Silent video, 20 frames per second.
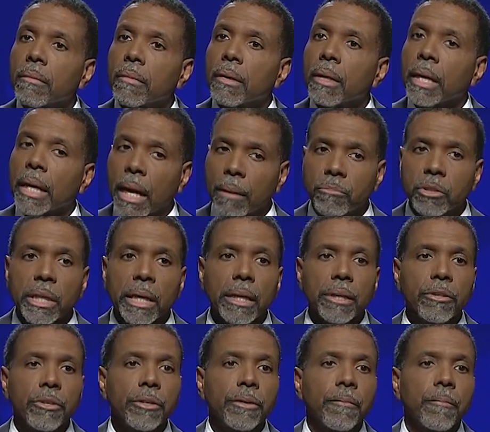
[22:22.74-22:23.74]
And I'm
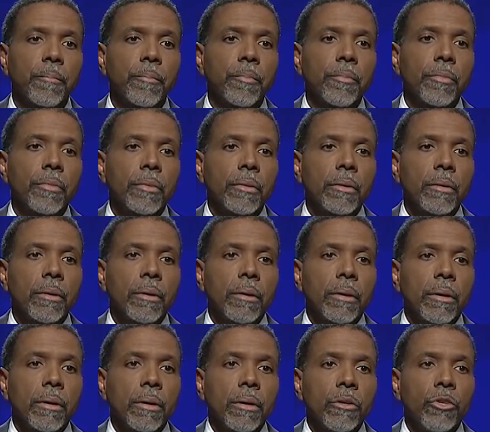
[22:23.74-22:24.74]
telling you,
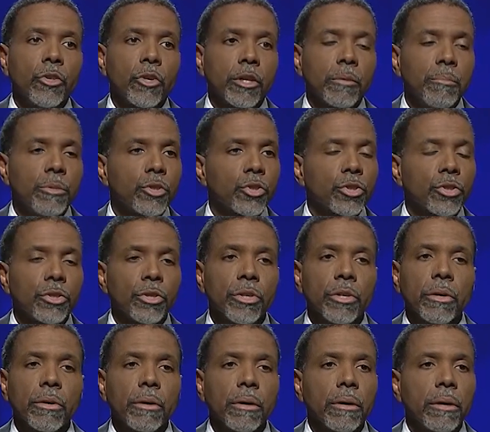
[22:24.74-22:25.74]
you can
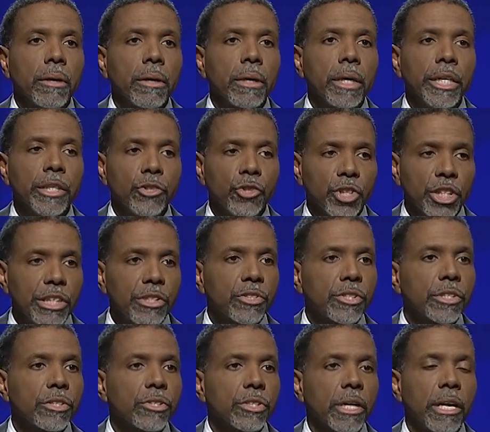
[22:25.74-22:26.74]
mature in
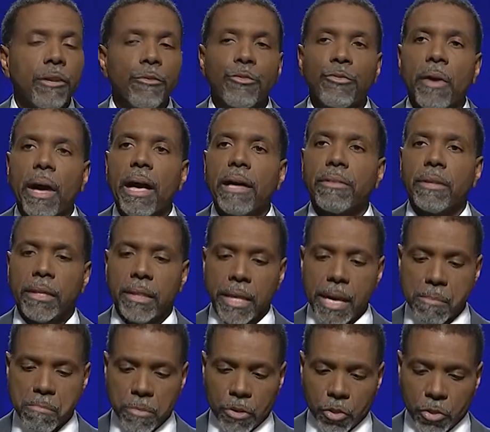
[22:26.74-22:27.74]
Jesus and find that
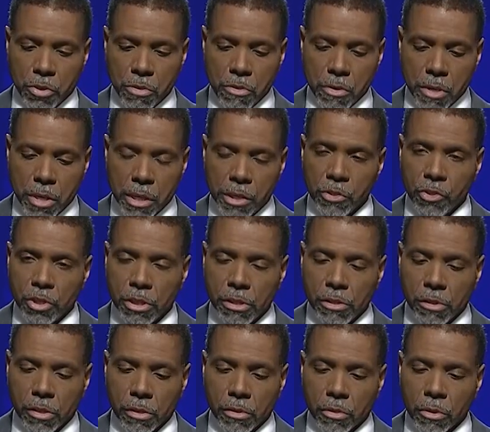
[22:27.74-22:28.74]
that maturity in
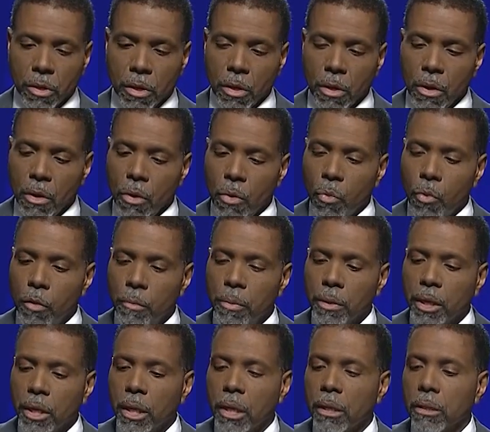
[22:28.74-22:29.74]
Jesus will
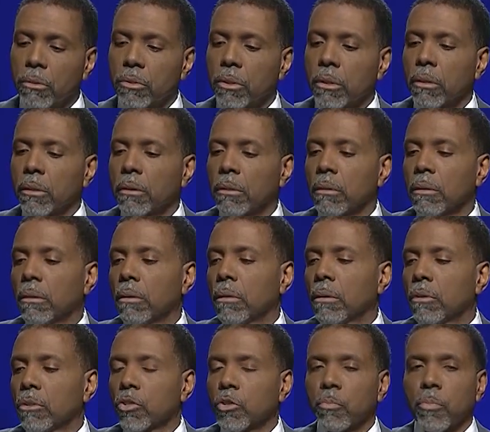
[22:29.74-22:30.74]
begin to
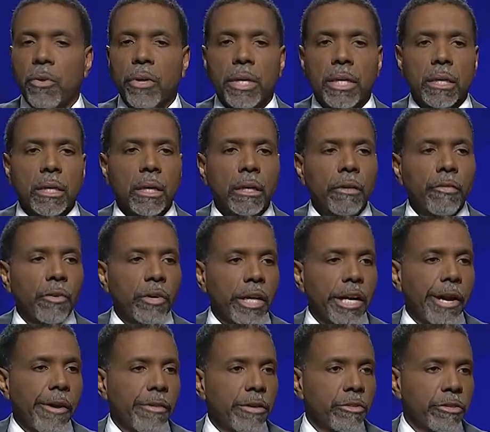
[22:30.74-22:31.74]
spread in other
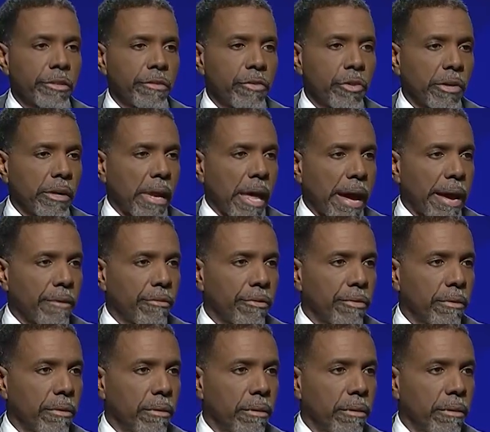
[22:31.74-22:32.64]
areas of your life.